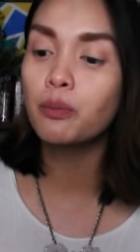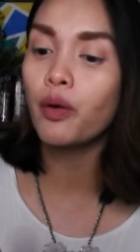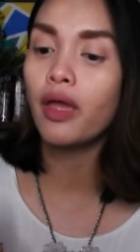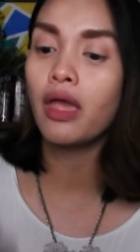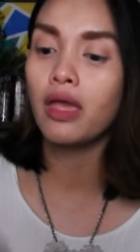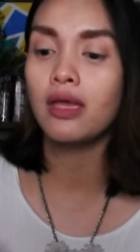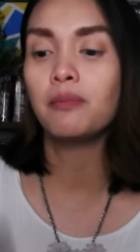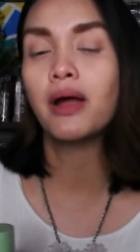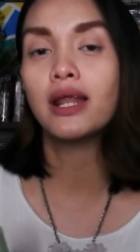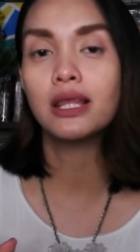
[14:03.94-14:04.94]
spray
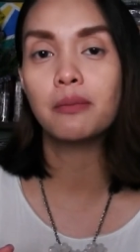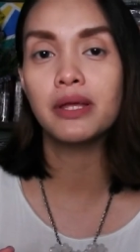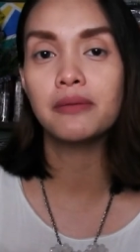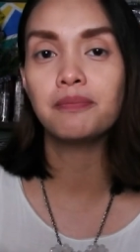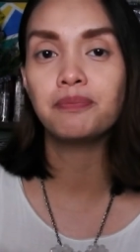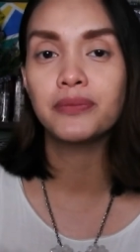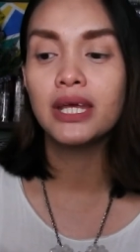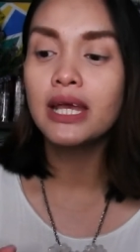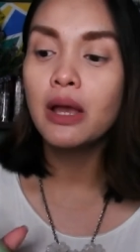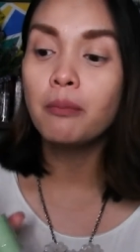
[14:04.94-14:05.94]
para naman
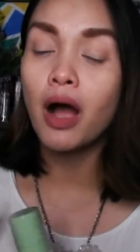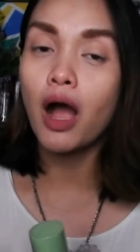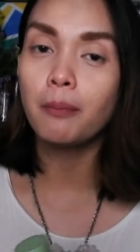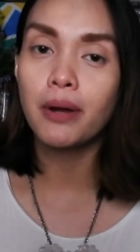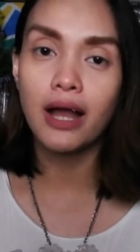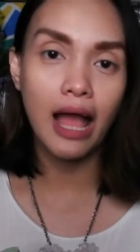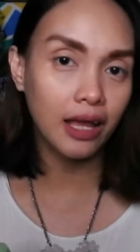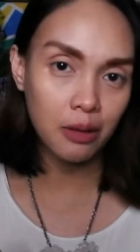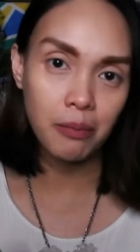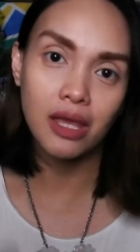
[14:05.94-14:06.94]
ma-up ang
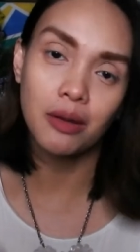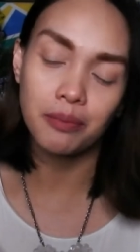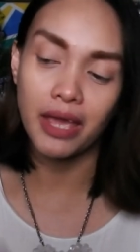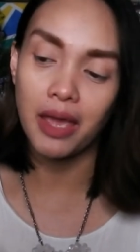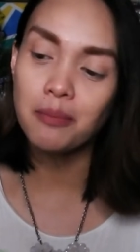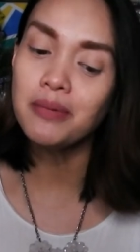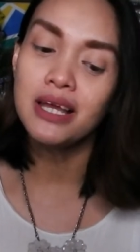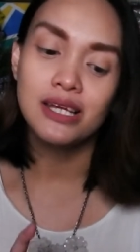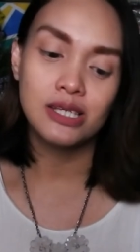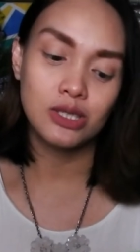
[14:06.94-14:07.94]
aking makeup game.
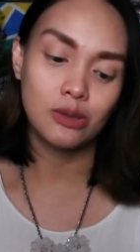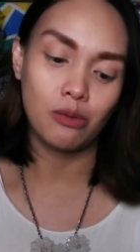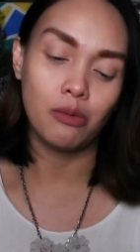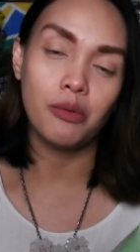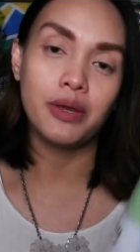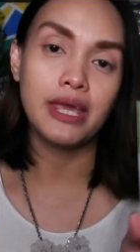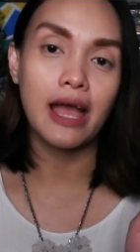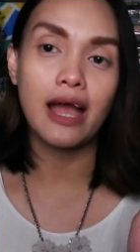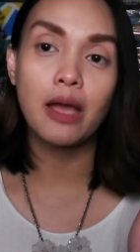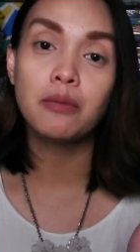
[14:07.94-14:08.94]
So,
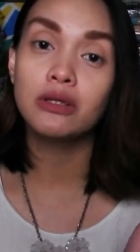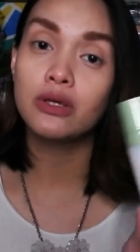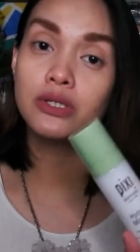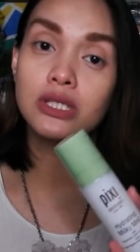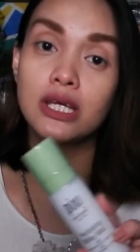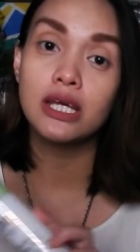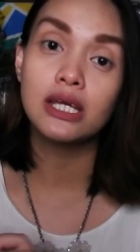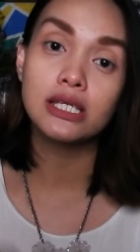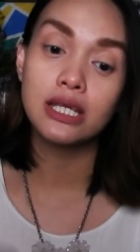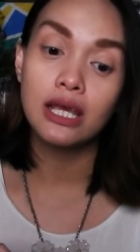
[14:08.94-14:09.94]
yeah, I'm gonna use
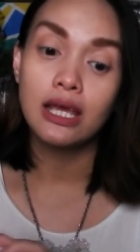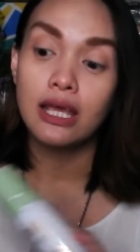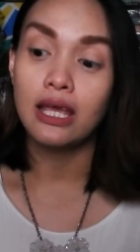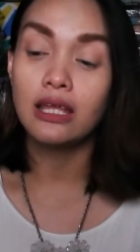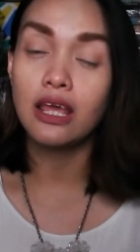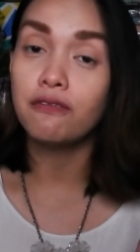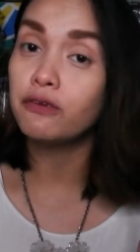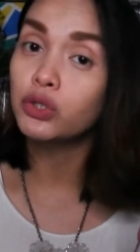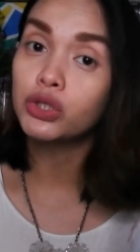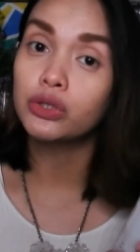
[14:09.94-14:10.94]
this in a
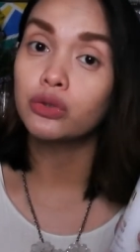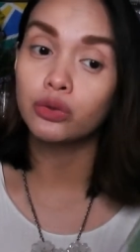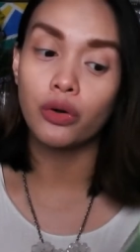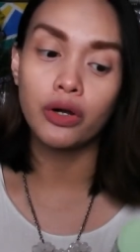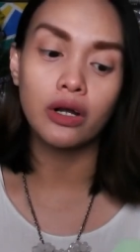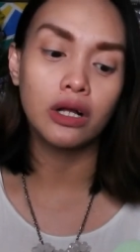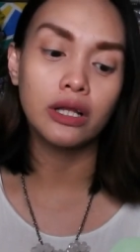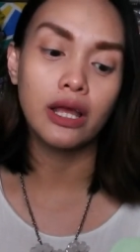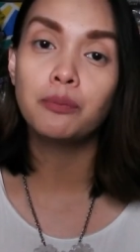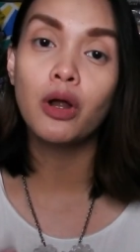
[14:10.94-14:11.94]
future
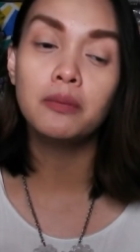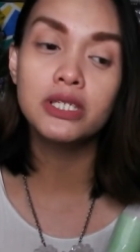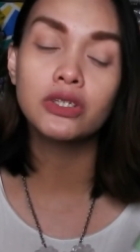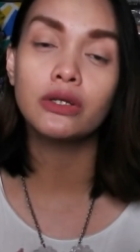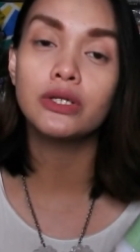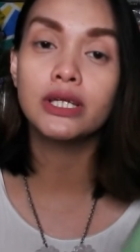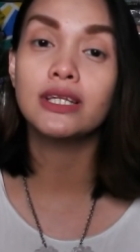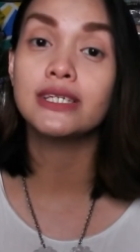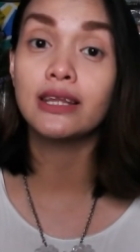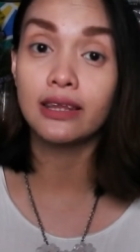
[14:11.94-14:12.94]
tutorial, and probably start using
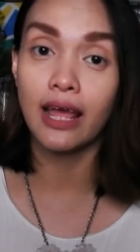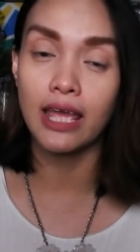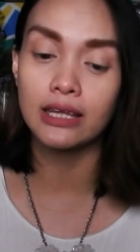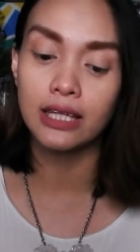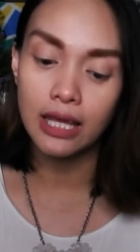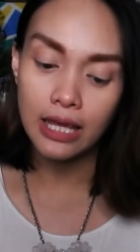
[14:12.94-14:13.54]
this at night